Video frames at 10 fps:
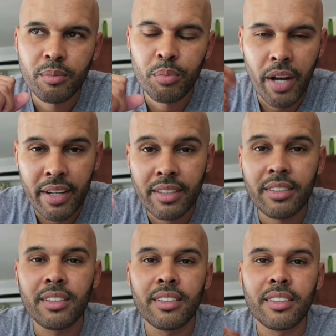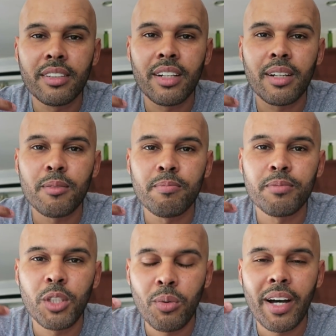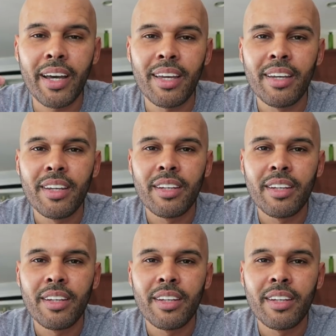product um, UI